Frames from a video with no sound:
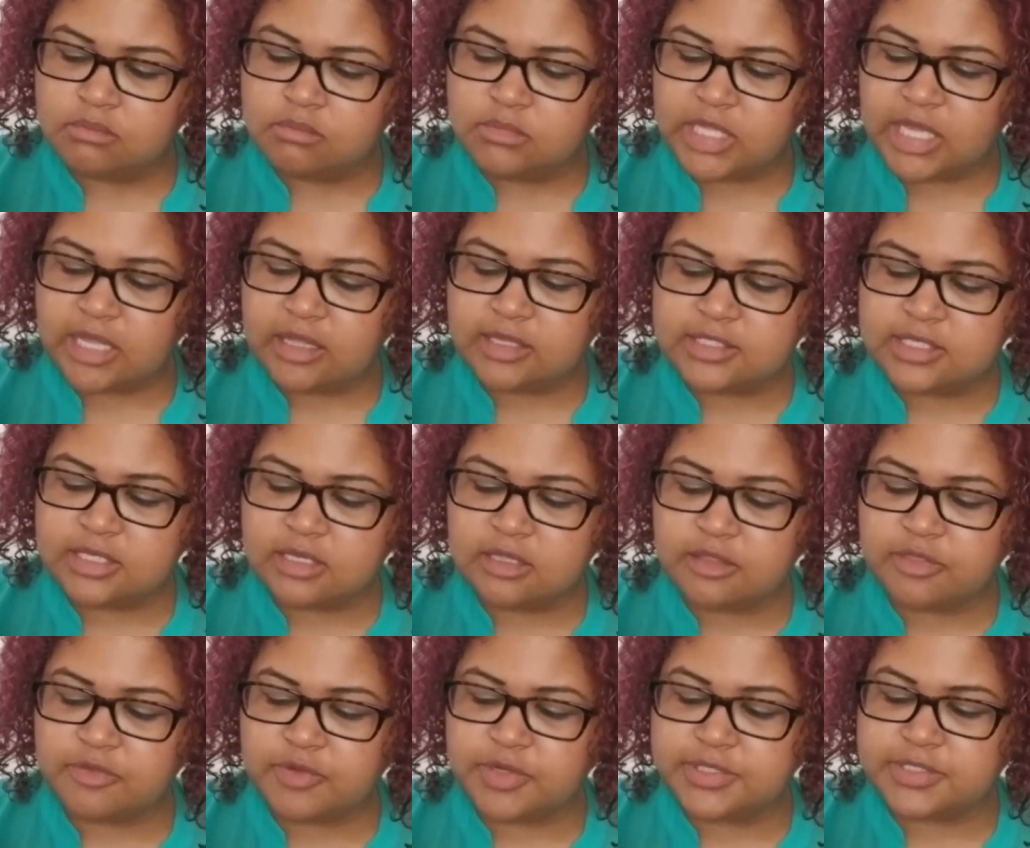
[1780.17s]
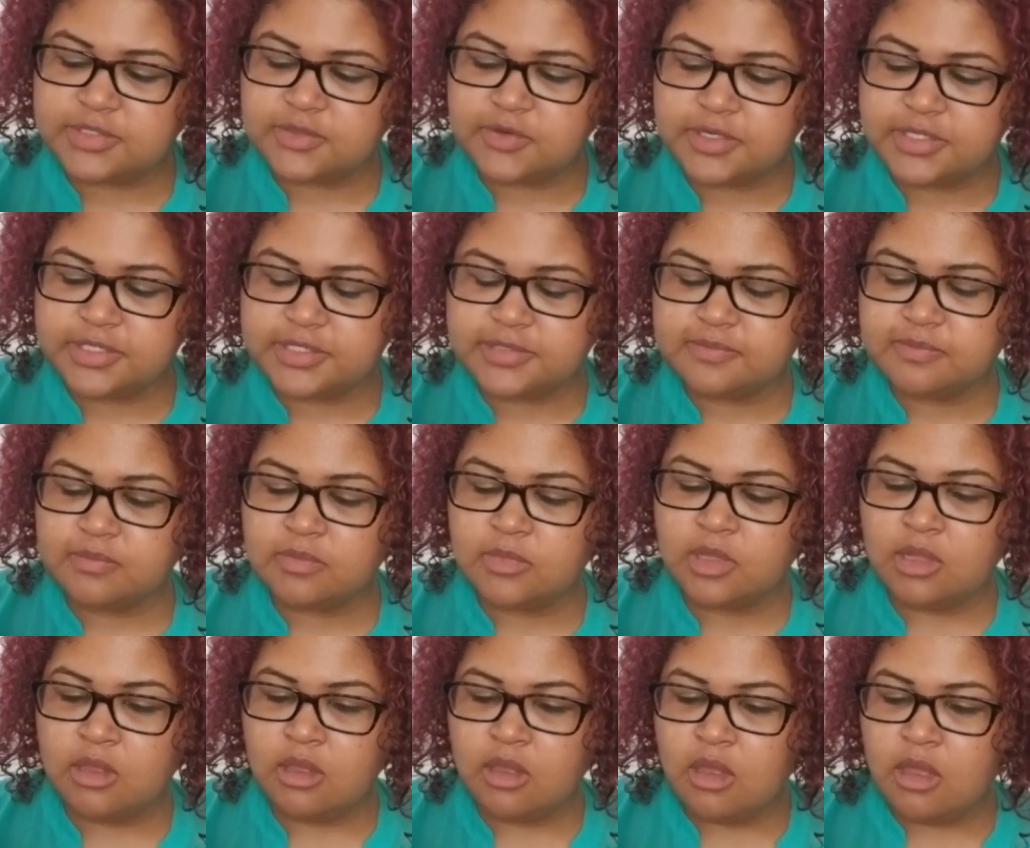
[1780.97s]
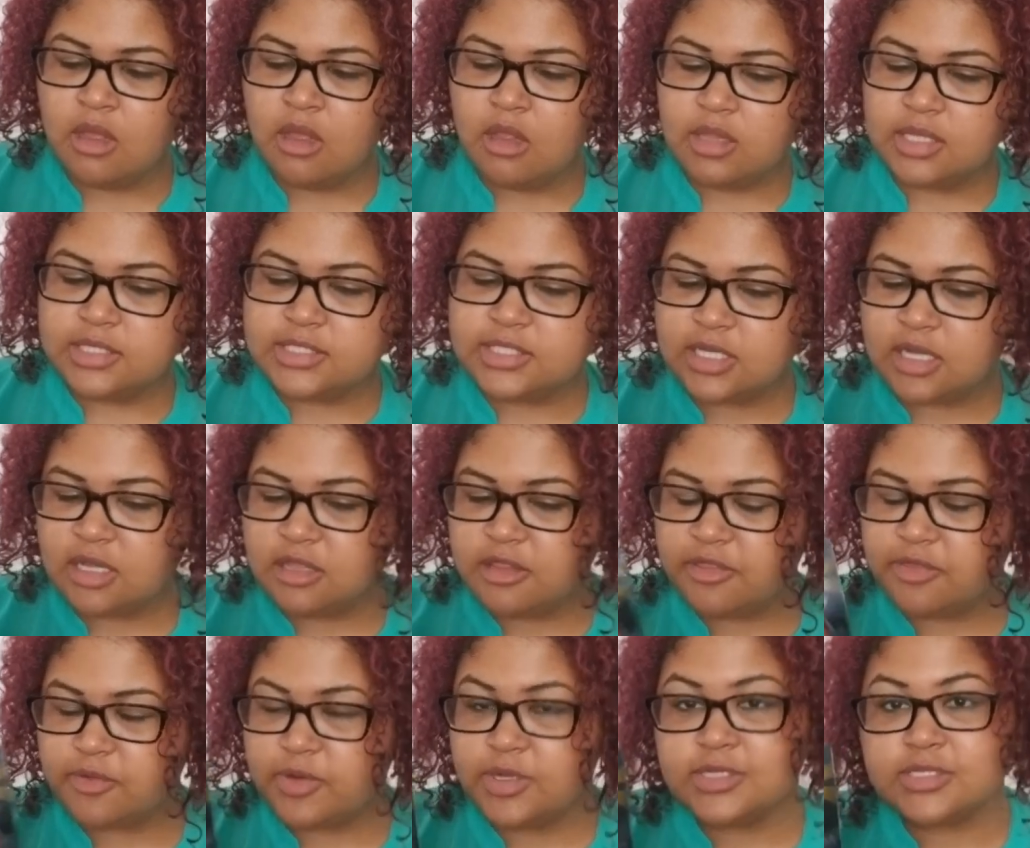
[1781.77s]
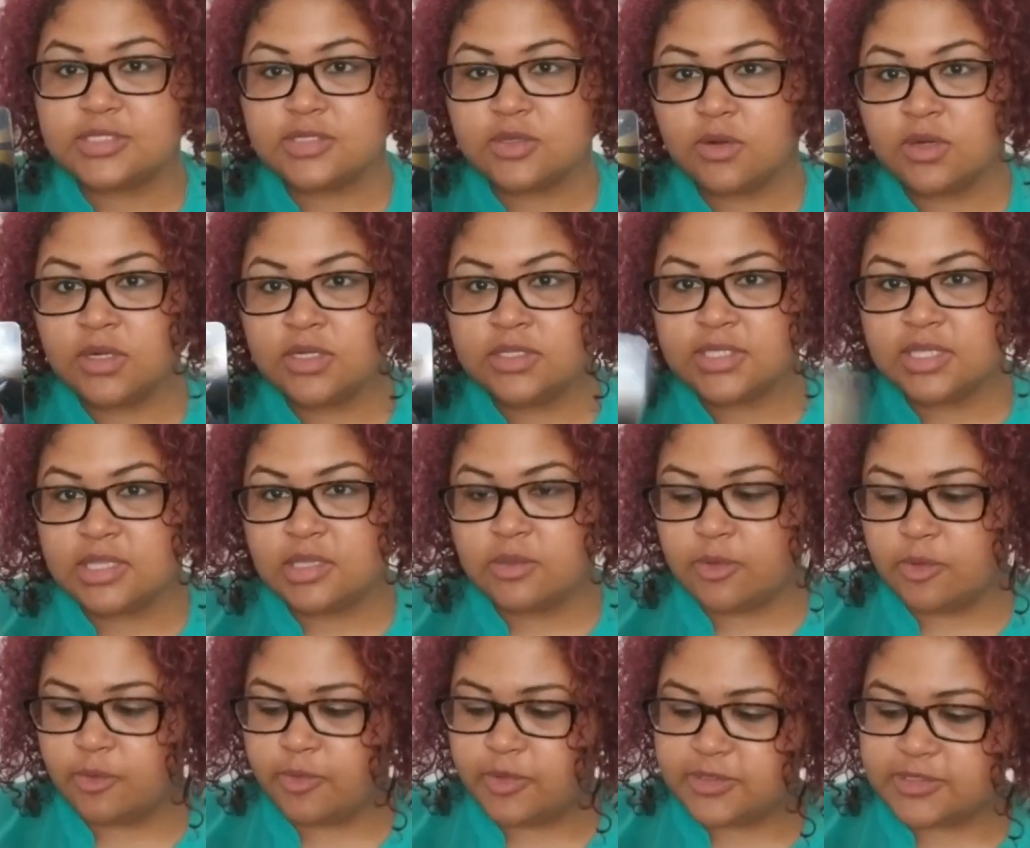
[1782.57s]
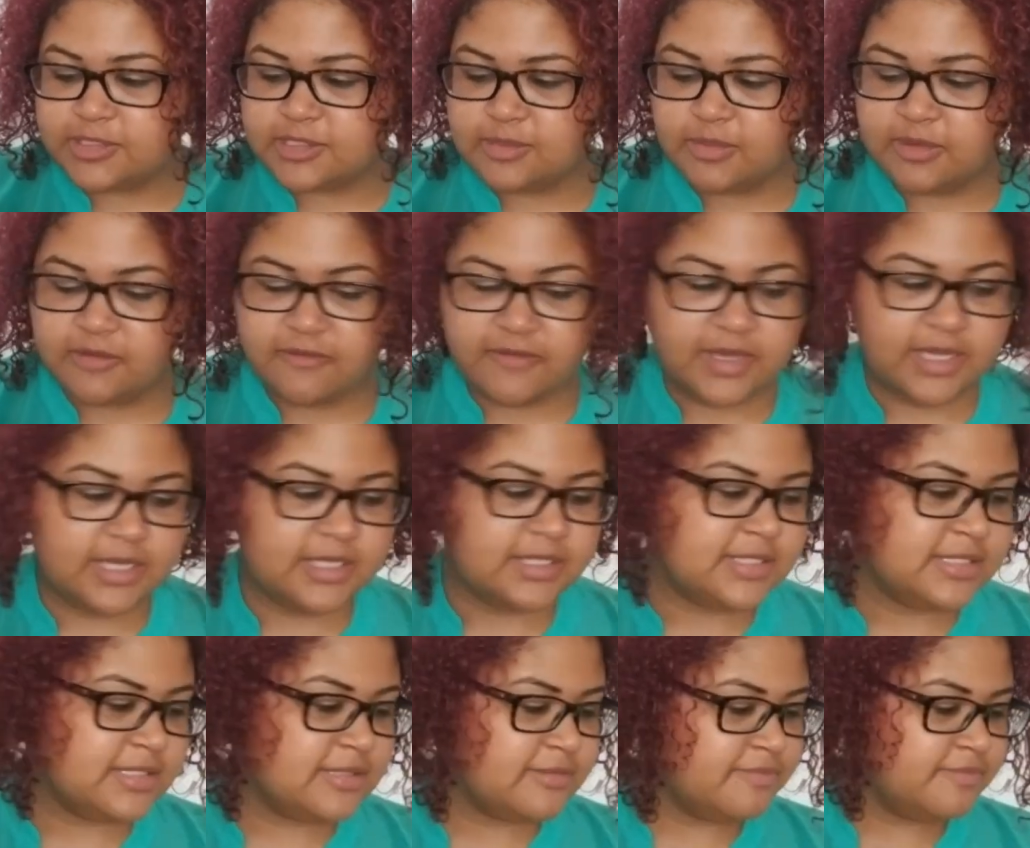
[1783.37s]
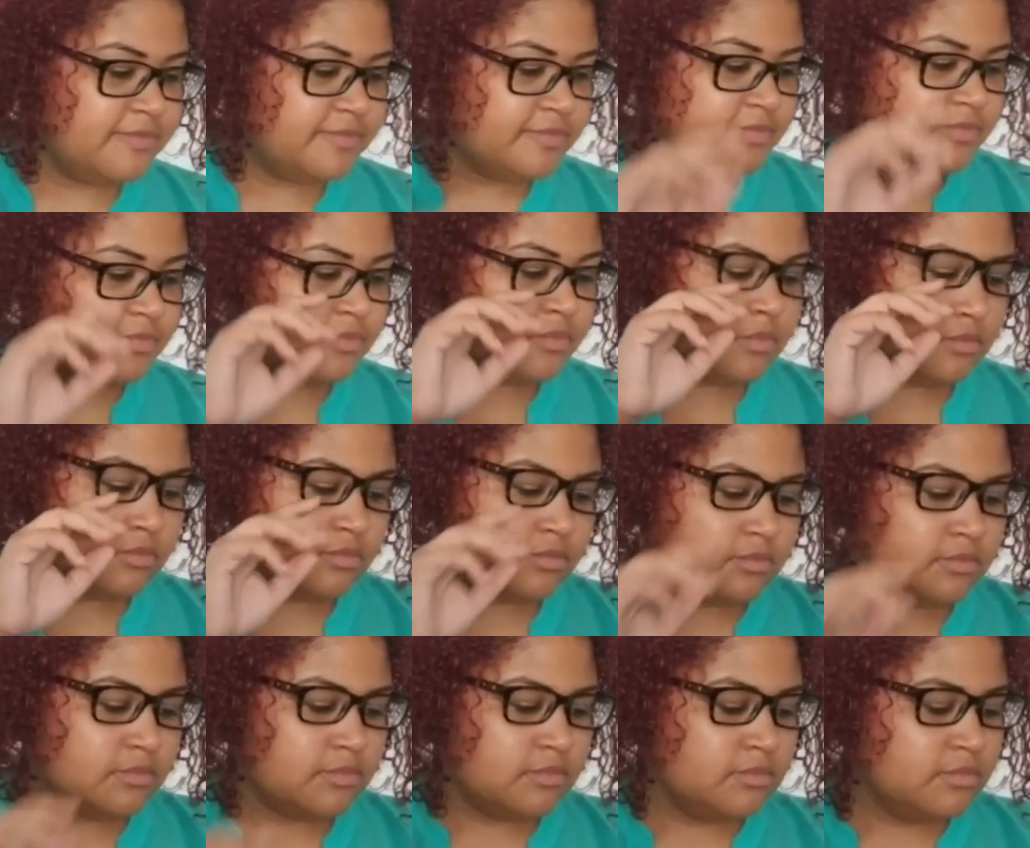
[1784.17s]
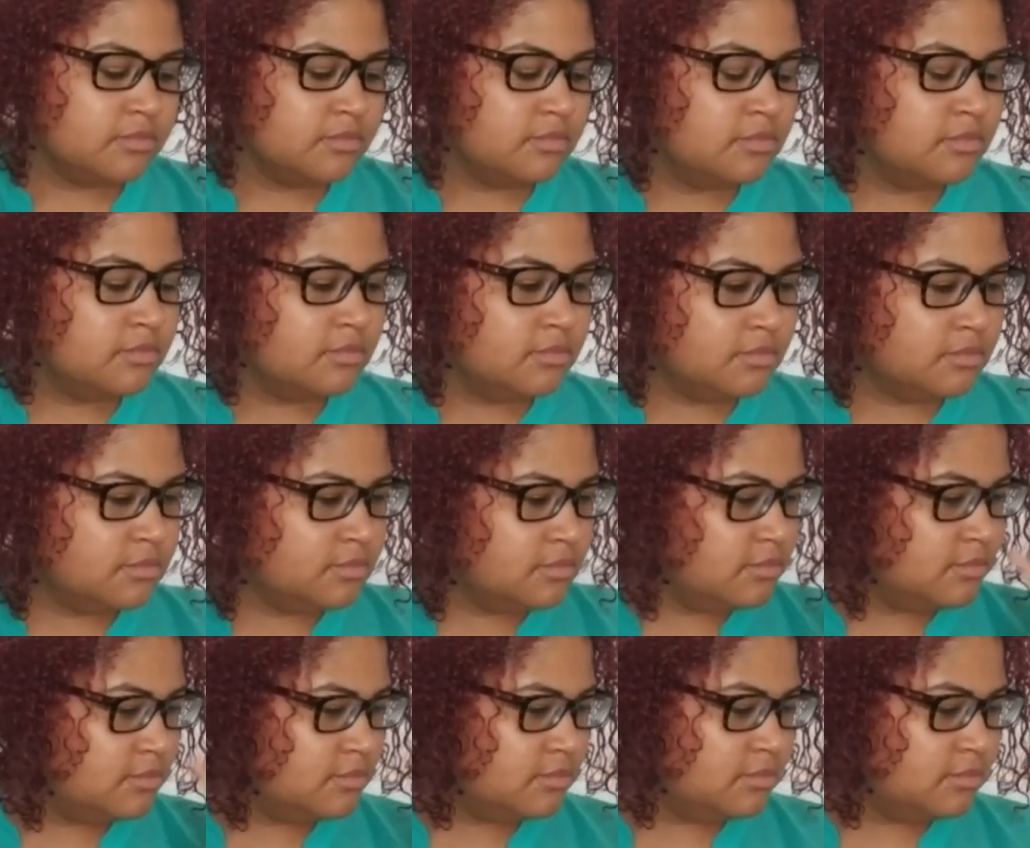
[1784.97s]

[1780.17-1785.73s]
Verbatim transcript: Yeah, let's look at the Three Swords. Let's look at the Three of Swords and then we'll pull some advice. Hmm.